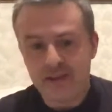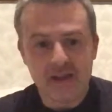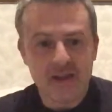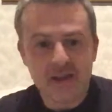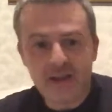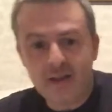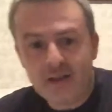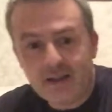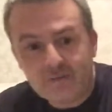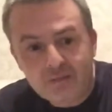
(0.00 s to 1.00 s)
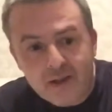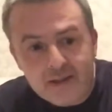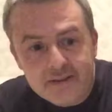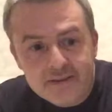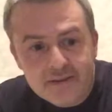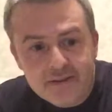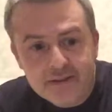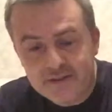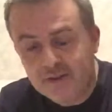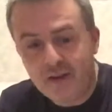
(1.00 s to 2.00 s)
Uh, right,
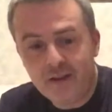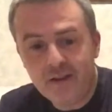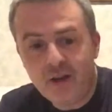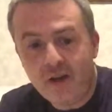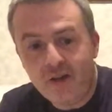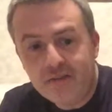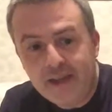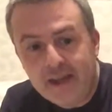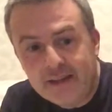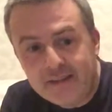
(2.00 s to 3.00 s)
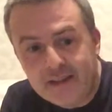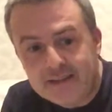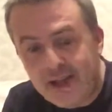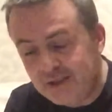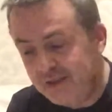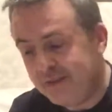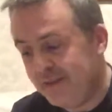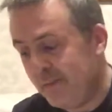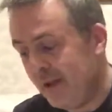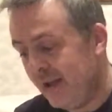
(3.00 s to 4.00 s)
there's not a lot on here that is actually
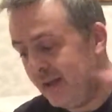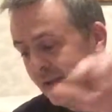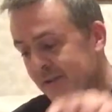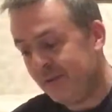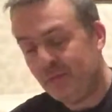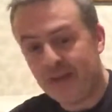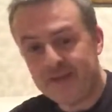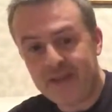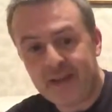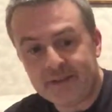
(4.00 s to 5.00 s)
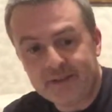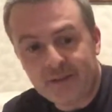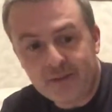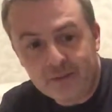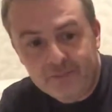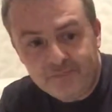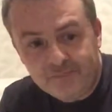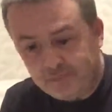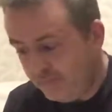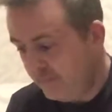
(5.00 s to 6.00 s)
similar to what it says, so
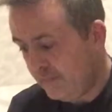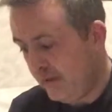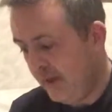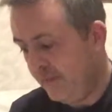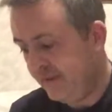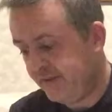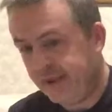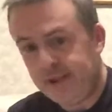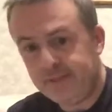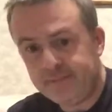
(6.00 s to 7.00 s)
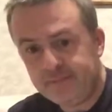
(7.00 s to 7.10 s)
let me see.